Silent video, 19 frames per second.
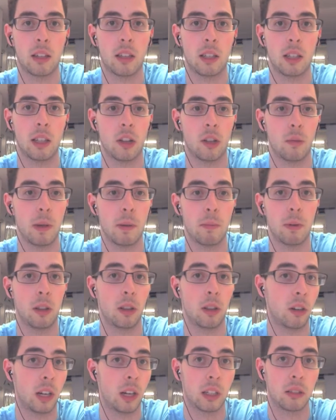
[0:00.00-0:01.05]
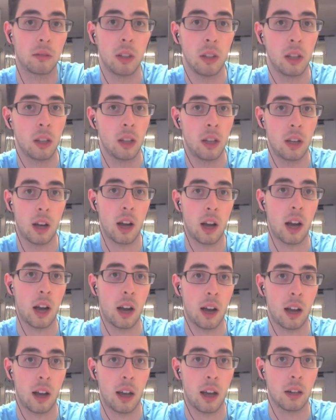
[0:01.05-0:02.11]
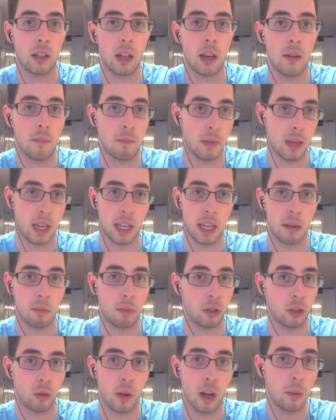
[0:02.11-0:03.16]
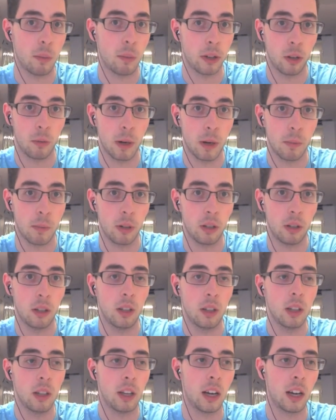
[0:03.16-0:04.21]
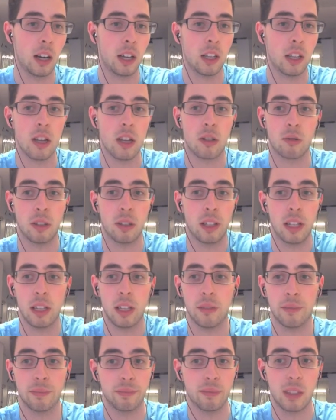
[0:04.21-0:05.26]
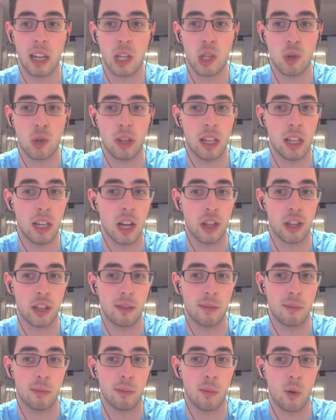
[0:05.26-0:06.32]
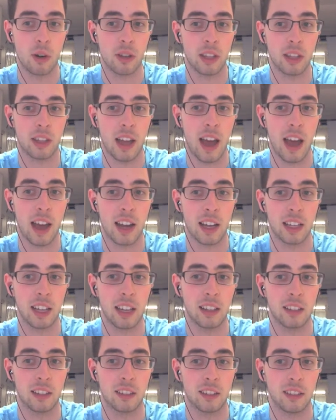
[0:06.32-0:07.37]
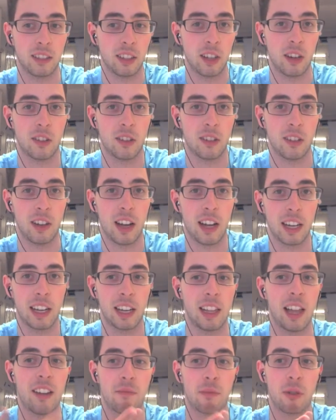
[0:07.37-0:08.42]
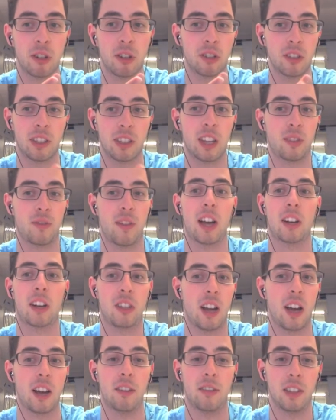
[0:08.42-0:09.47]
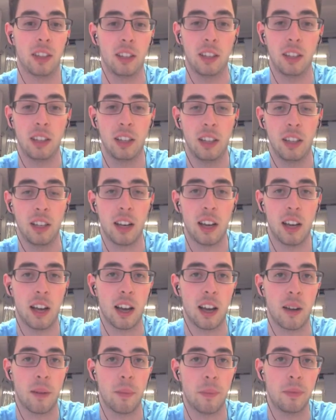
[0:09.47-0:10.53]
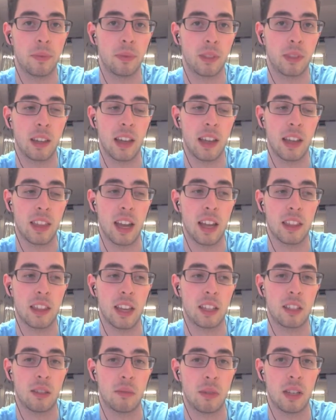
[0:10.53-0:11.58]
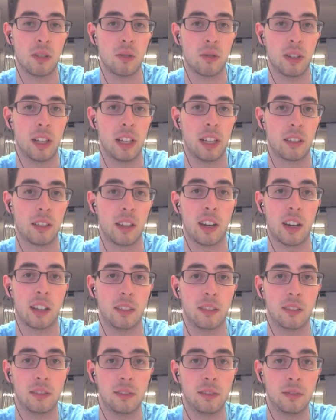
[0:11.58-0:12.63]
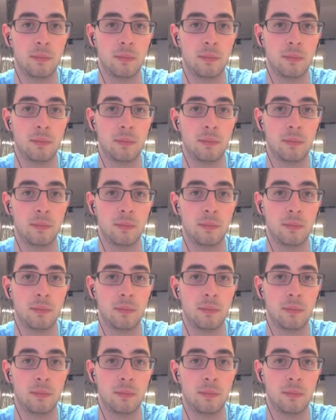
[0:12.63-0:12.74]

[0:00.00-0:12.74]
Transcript: like to see other people learning and being able to help other people. It's really nothing more than that. I get a lot of personal satisfaction out of it, and that to me is really exciting.